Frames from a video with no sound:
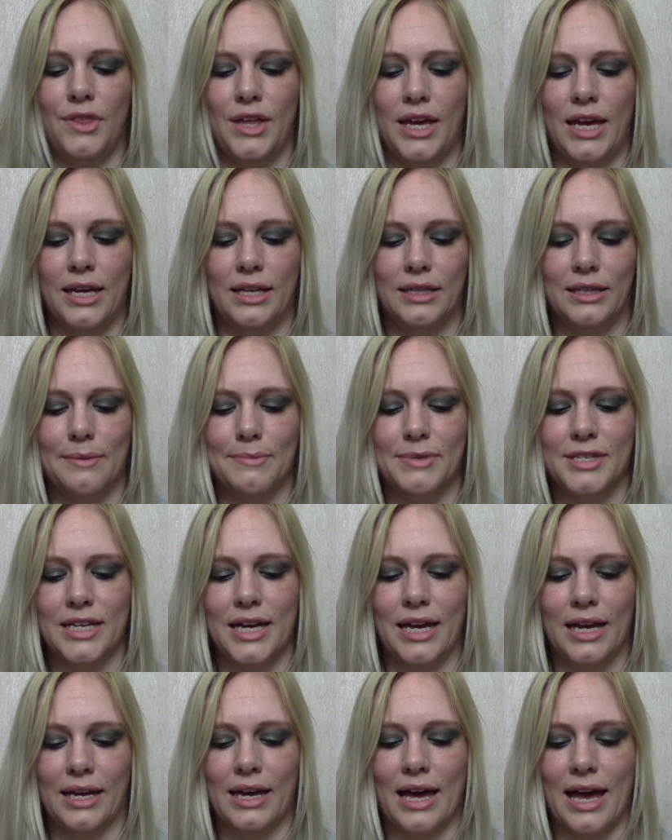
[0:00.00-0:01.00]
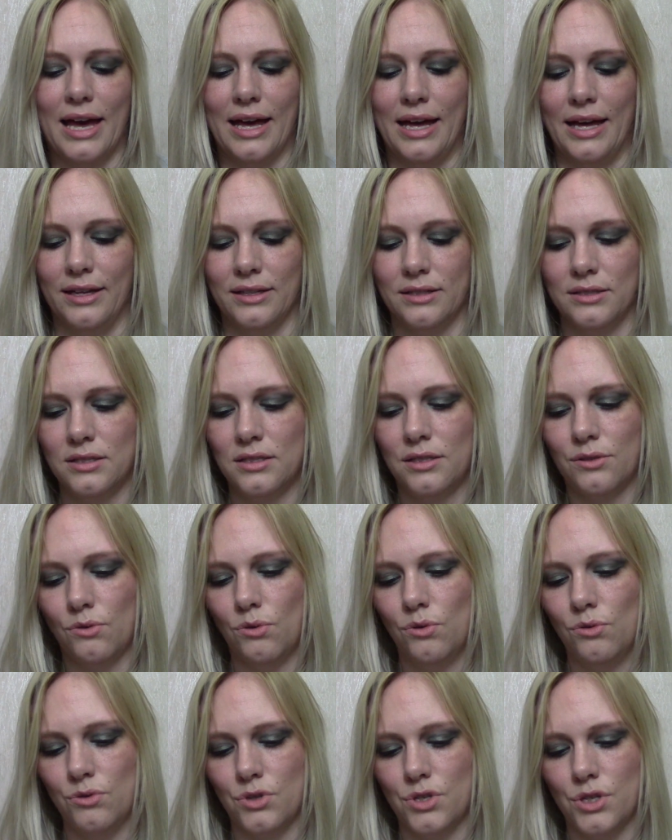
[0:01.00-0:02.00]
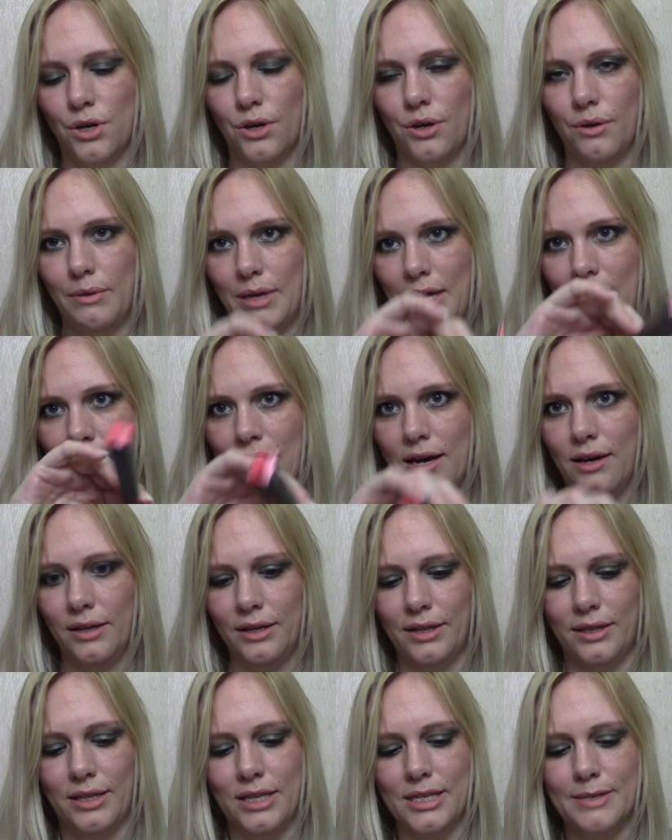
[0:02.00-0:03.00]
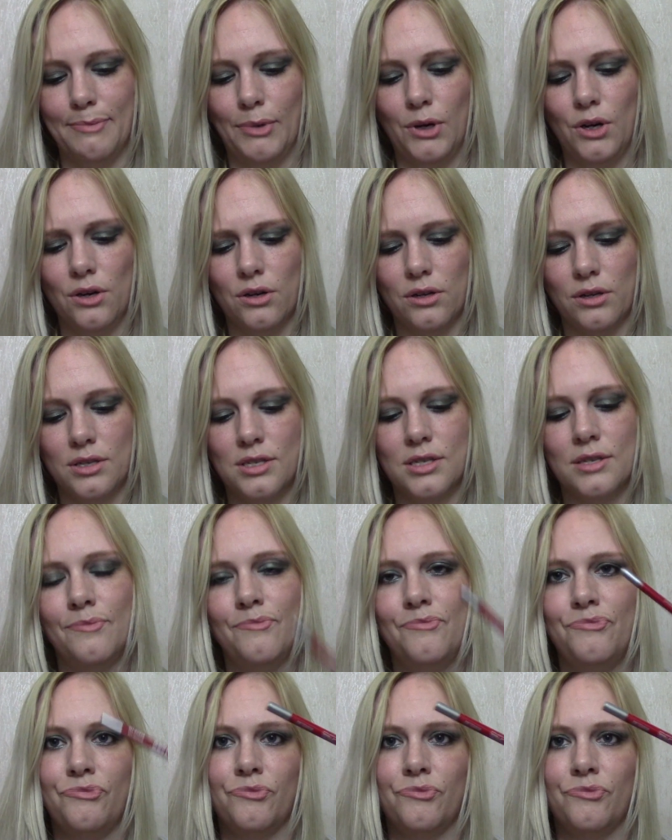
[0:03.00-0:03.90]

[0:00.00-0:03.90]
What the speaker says: the lipstick and also here in this box